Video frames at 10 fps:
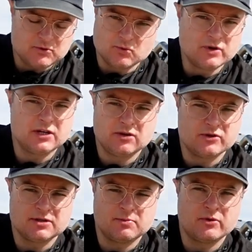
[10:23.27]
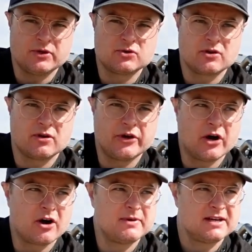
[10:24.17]
really close to pulling the trigger on the
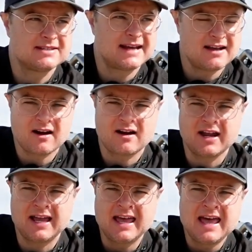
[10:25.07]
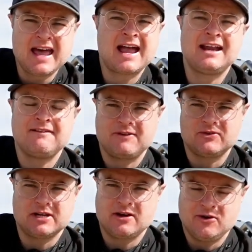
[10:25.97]
R because I got on it and it
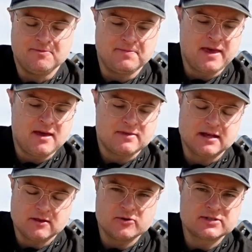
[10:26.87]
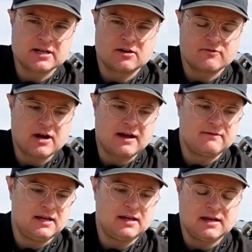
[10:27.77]
felt at home. That low center of
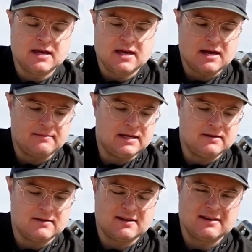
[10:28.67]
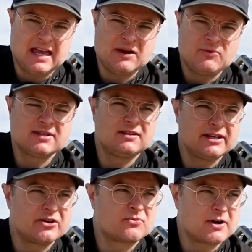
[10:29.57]
gravity, I mean, it was a
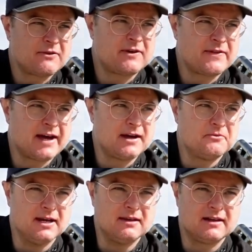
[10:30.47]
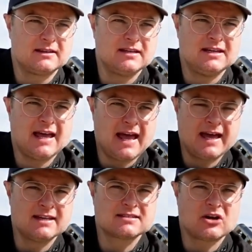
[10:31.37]
little rough on the highway. Like the
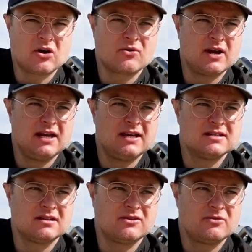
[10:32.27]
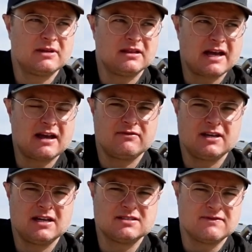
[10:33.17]
S already is a little bit
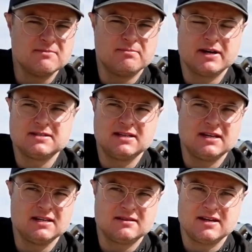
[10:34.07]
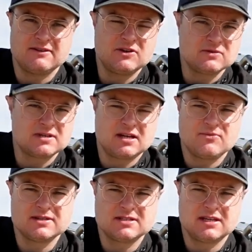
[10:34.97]
lively. It's very buzzy. It like feels like it
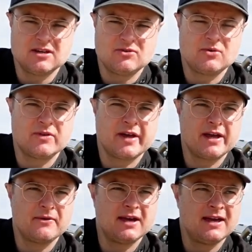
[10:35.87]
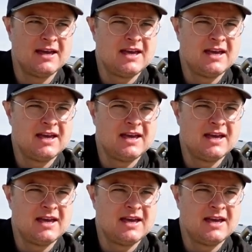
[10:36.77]
wants to kill you on the highway.